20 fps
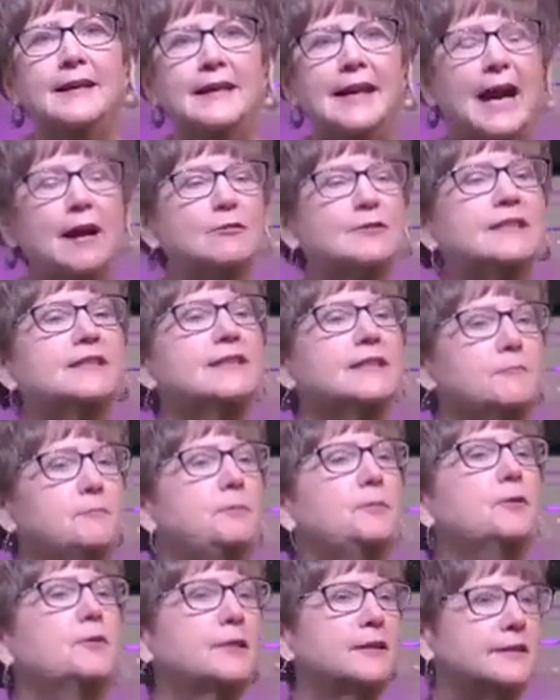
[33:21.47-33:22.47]
How
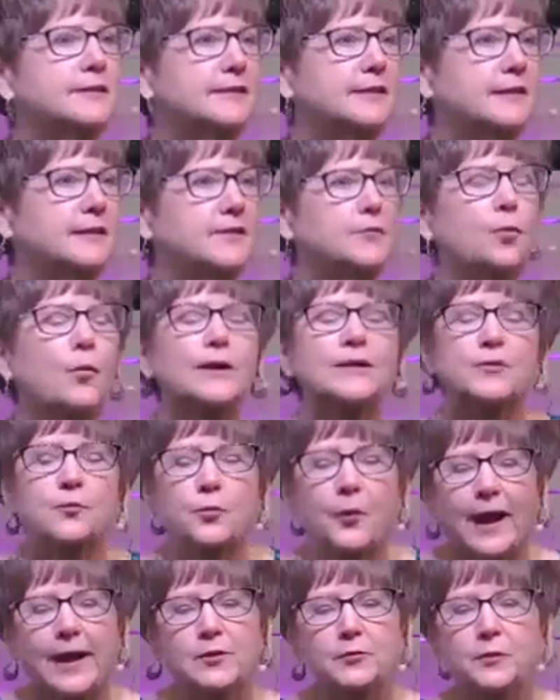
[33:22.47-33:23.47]
simple is this? What's
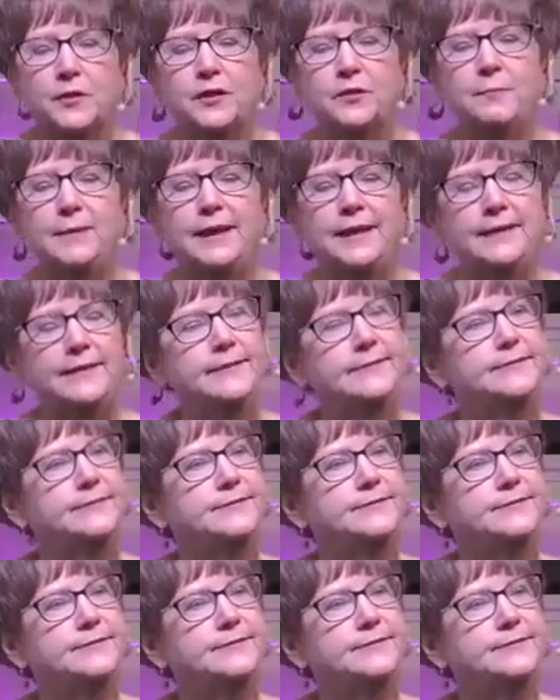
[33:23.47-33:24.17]
right with me?